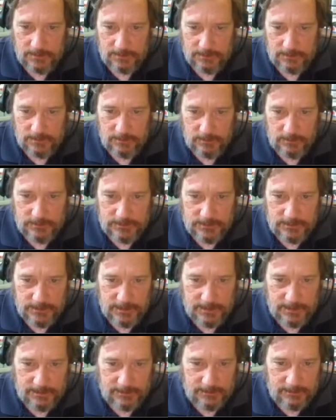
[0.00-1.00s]
growing
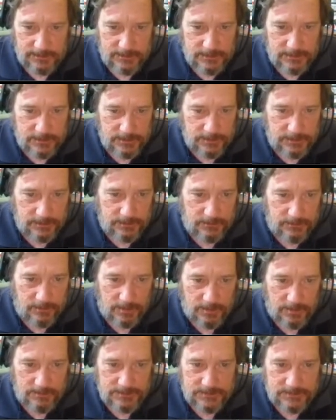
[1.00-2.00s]
genetically engineered
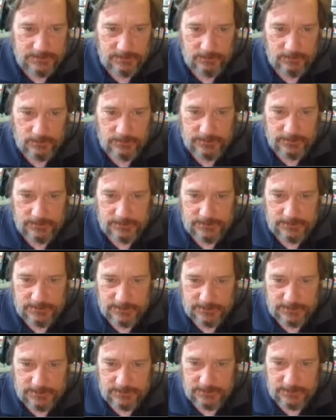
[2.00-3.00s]
crops that were
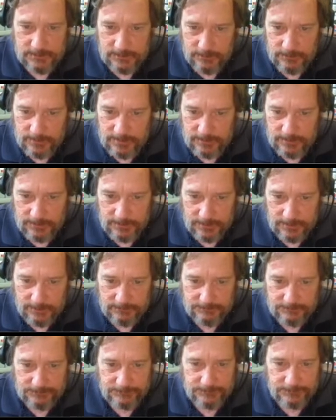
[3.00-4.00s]
resistant to Roundup.
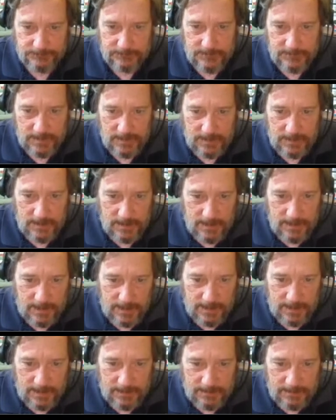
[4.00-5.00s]

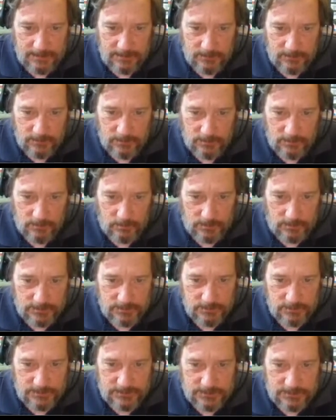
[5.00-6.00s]
And
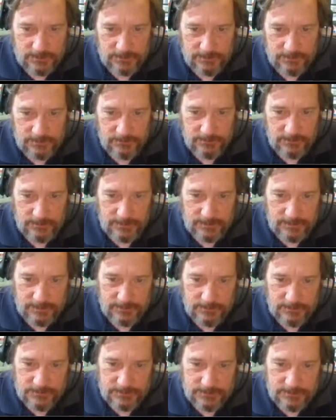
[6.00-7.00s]
once we started doing that,
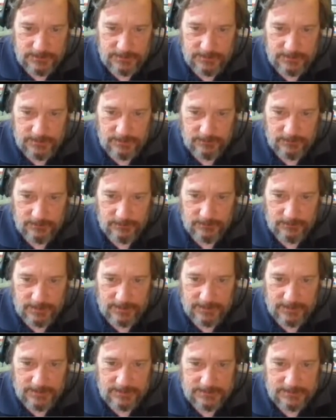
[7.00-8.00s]
you see on the
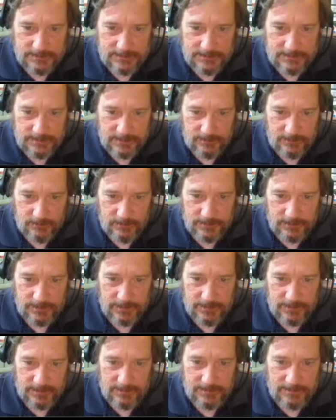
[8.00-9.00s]
right axis, that red
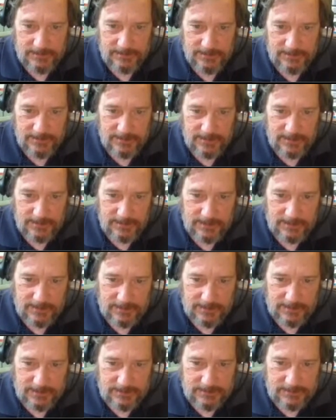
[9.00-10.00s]
line
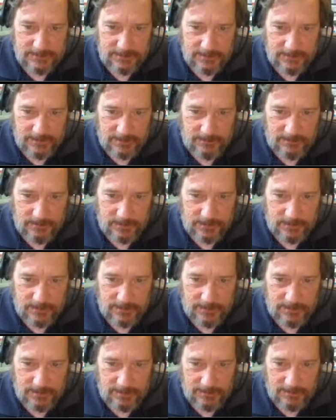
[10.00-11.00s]
is the number
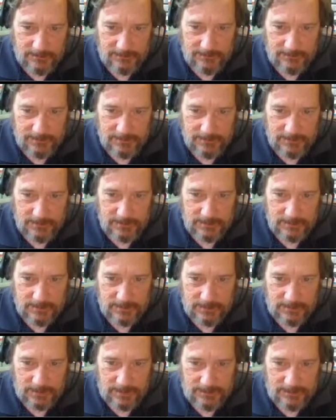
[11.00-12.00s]
of
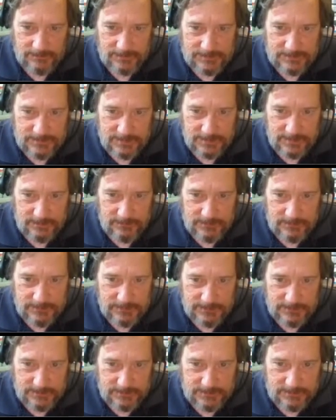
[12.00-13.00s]
glyphosate
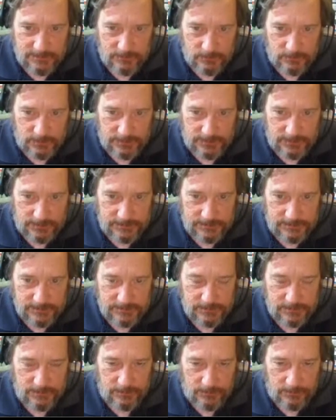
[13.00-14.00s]
resistant
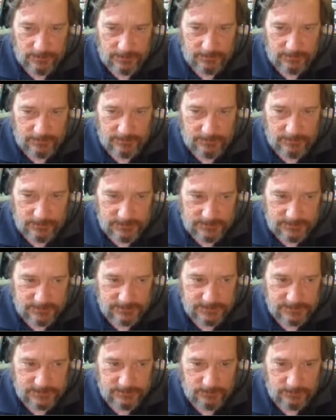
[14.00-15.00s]
weeds, or Roundup
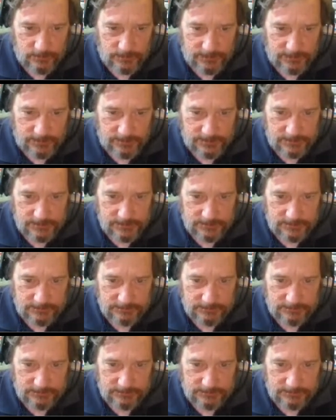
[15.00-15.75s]
resistant weeds.